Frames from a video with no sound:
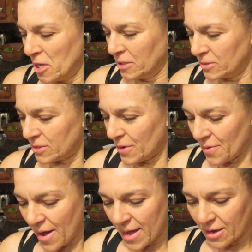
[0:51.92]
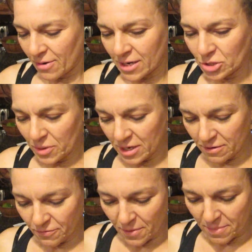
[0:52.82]
So I
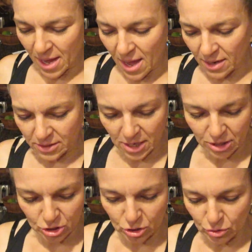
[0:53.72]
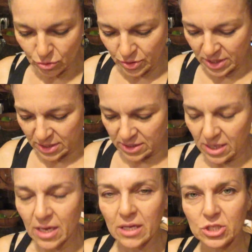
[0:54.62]
graduated from that to this
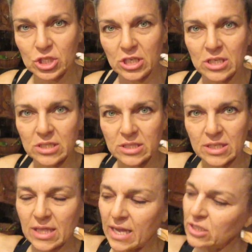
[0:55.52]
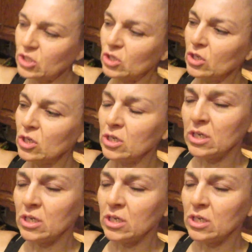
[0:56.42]
cheese slicer.